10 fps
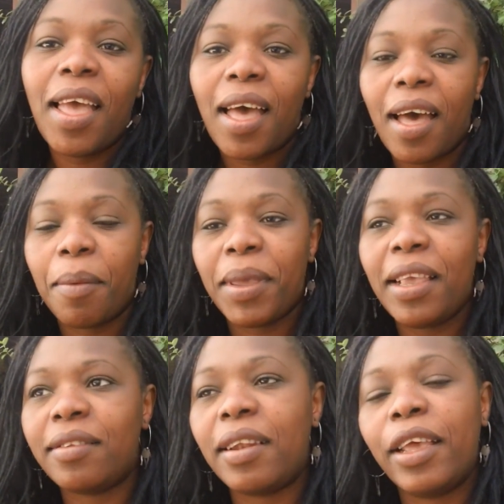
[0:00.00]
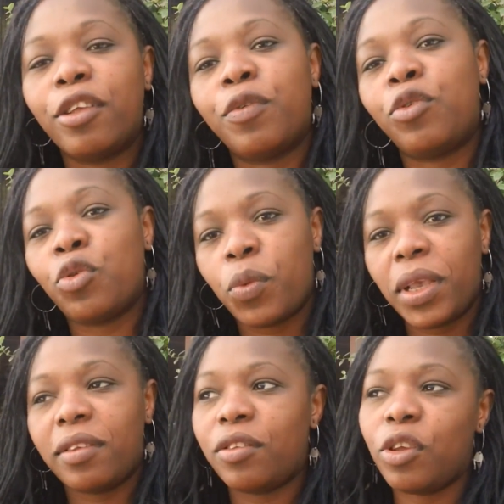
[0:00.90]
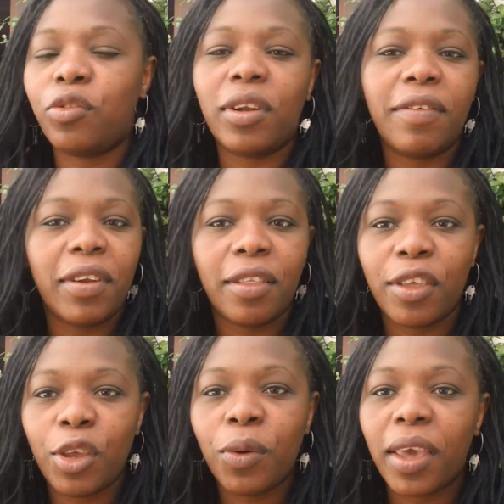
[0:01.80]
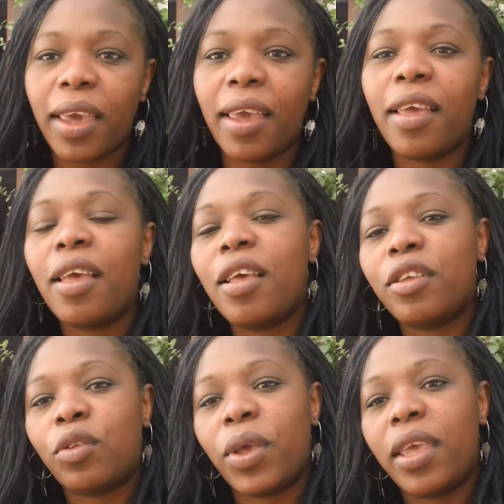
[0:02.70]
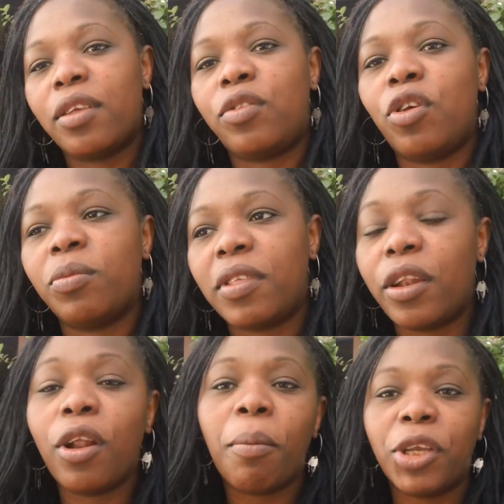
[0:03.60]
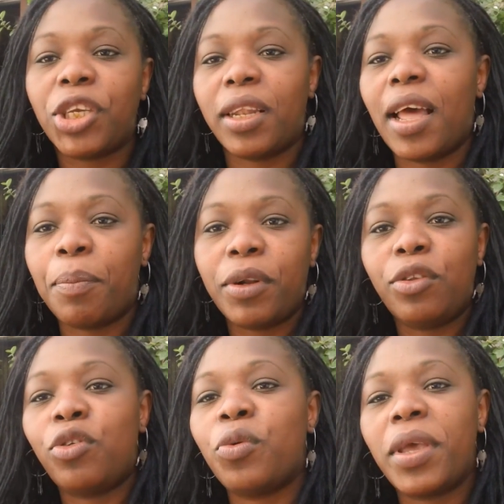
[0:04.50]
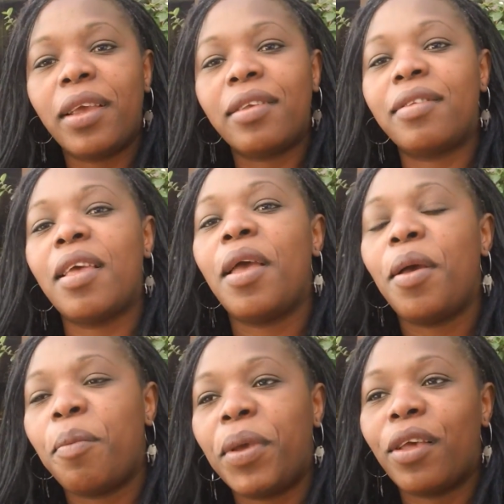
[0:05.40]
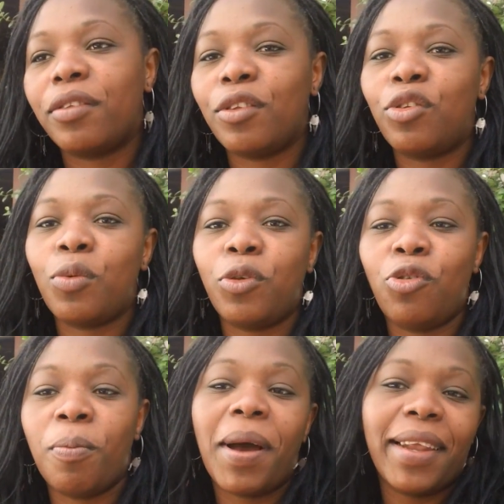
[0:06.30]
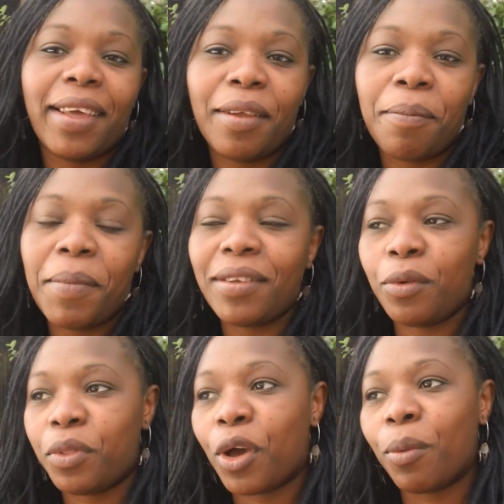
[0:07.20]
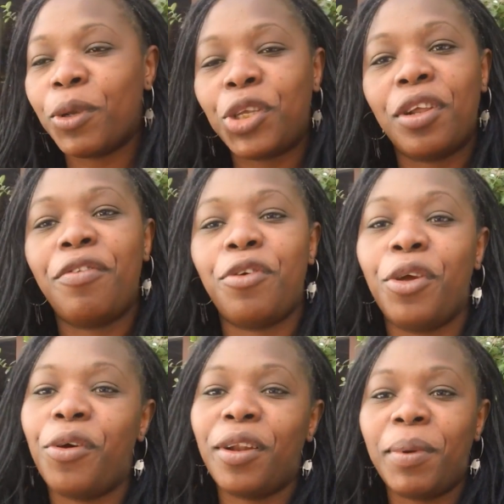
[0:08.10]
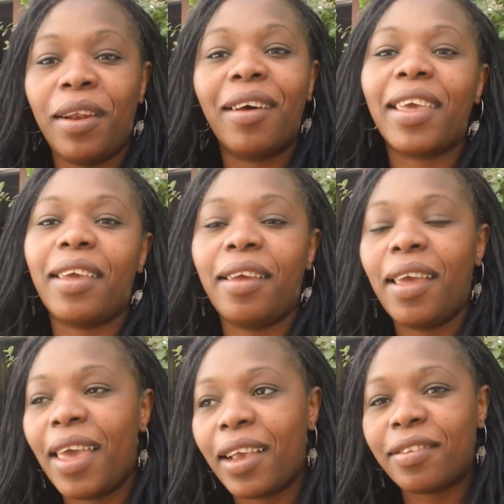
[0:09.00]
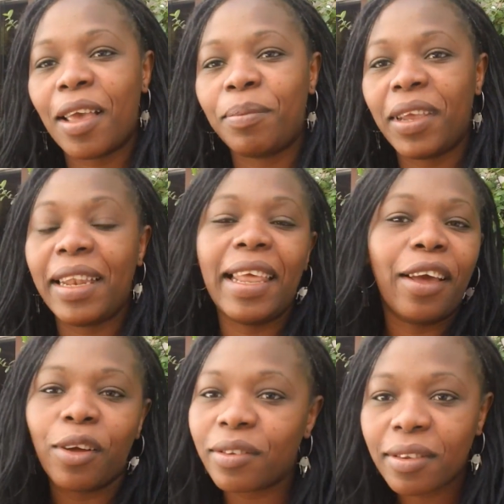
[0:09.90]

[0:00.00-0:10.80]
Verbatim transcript: Um, he's in Lagos for two weeks. He's used to living in the UK, so he assumes that not much can happen in two weeks because in two weeks you might get a meeting with the commissioner if you're incredibly lucky, except in Lagos,